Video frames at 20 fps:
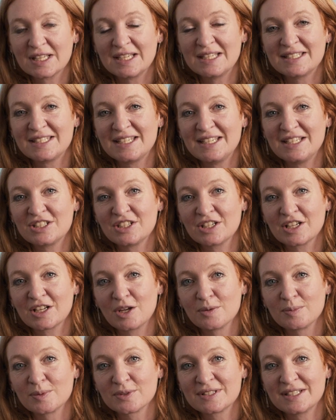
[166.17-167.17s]
in teaching
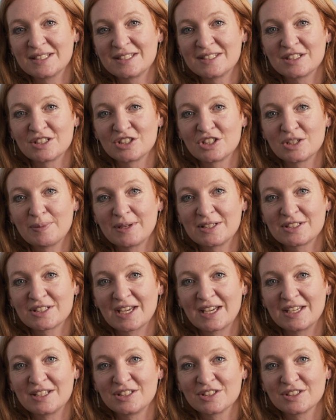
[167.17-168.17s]
global citizenship
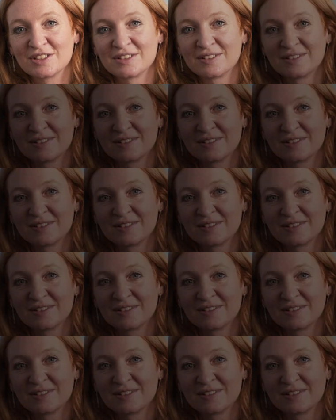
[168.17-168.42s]
education.